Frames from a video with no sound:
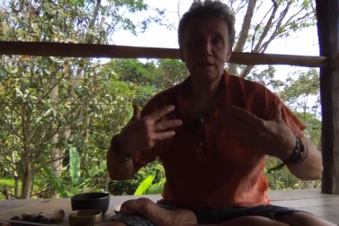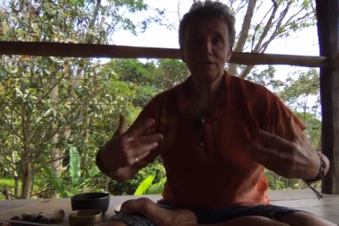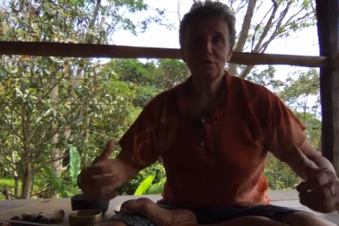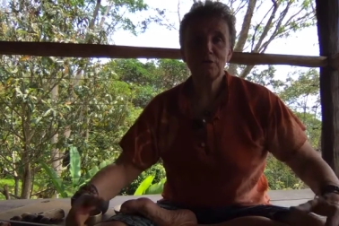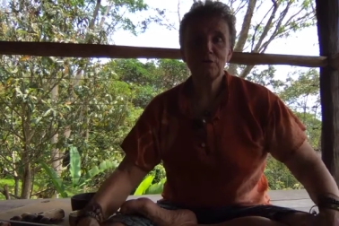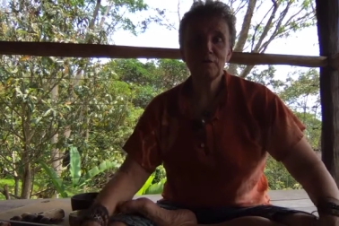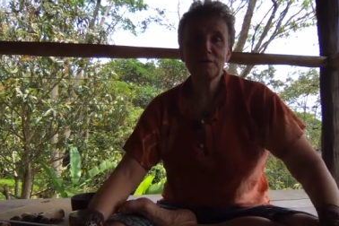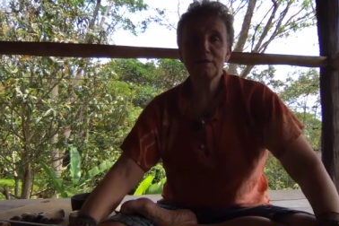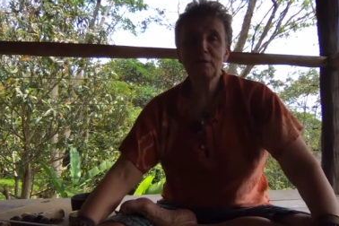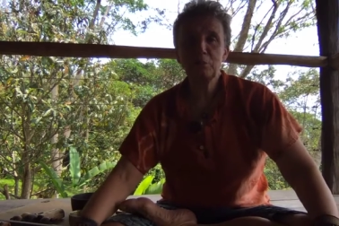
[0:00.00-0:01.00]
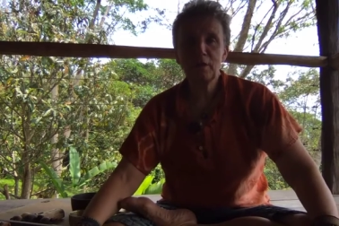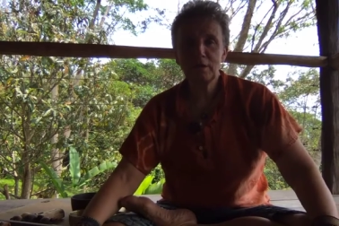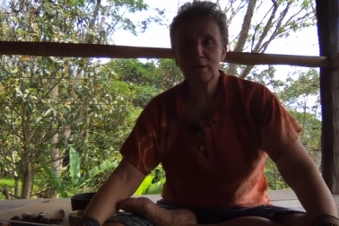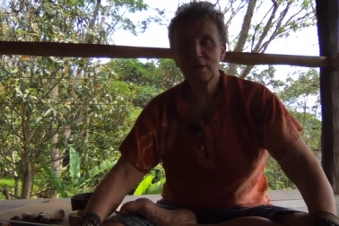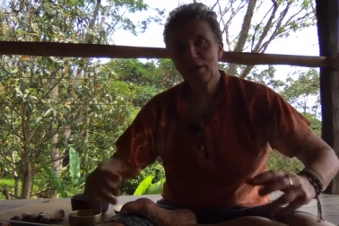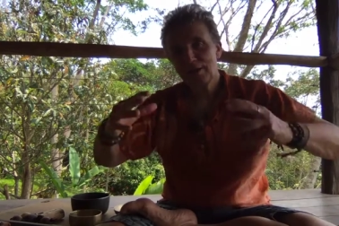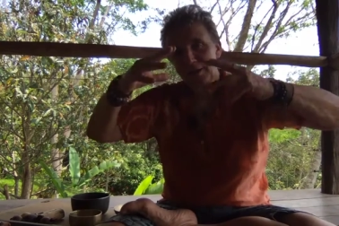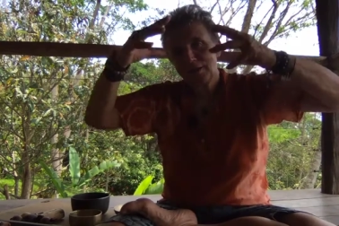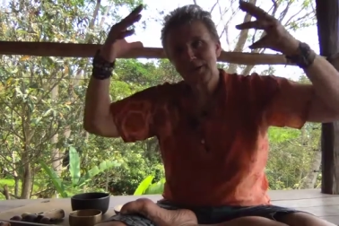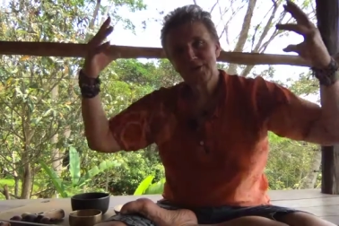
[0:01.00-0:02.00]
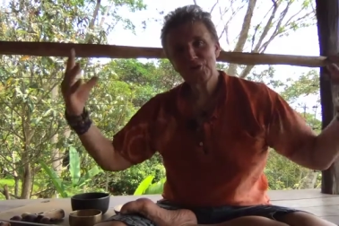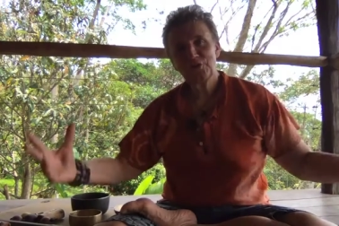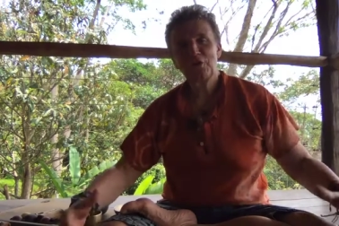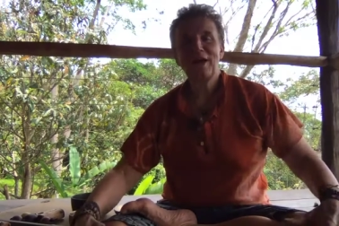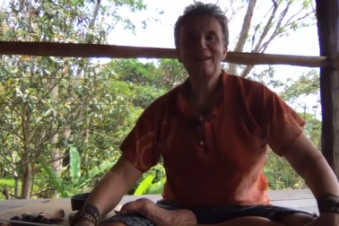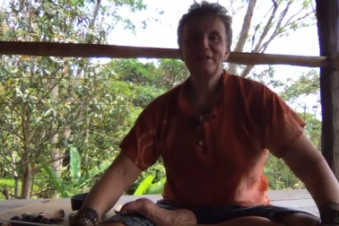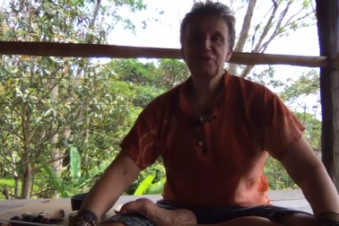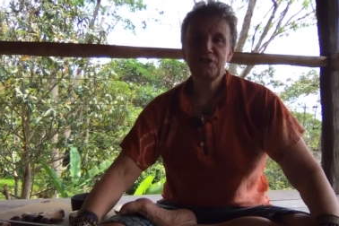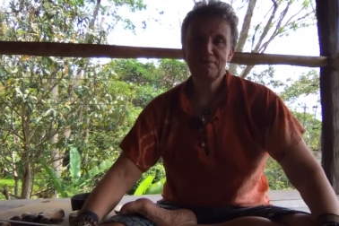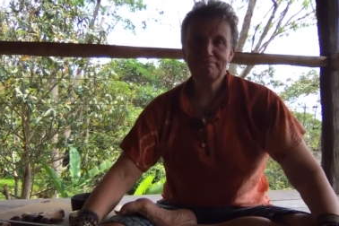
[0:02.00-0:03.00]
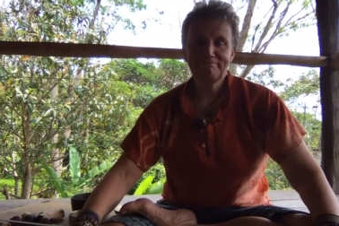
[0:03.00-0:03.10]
into your physical body, into your energy,